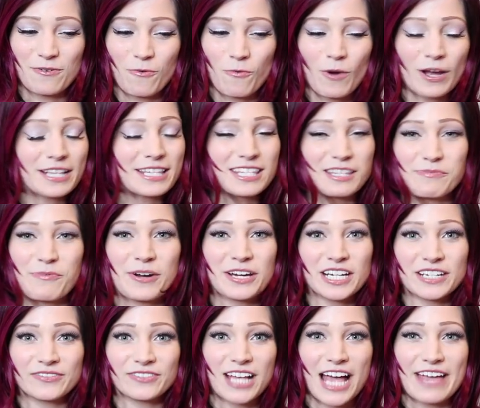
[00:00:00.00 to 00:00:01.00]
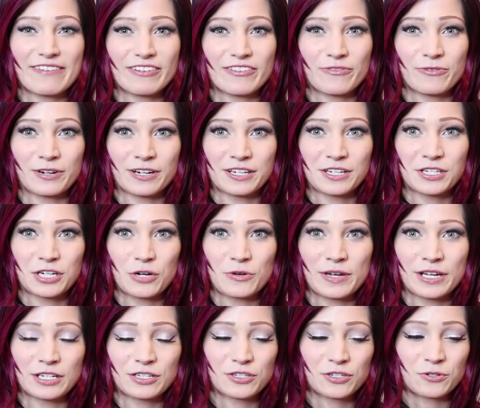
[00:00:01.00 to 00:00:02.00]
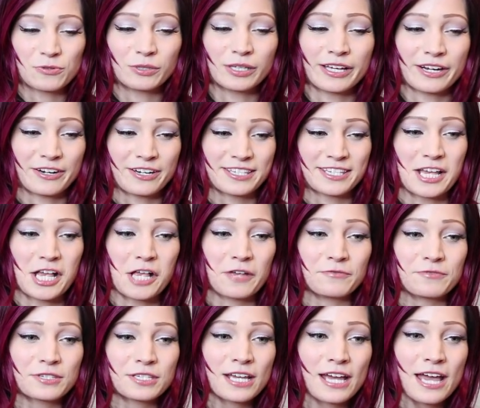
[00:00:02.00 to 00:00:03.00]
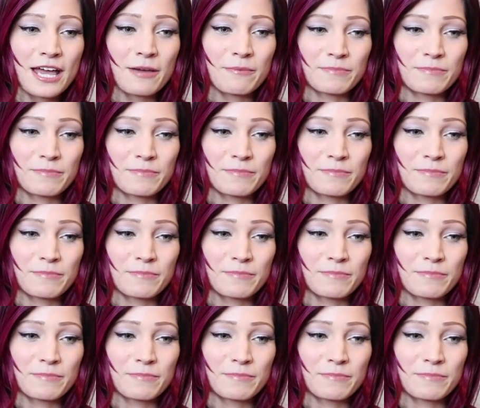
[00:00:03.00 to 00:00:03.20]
what's the point of life if we're just going to let ourselves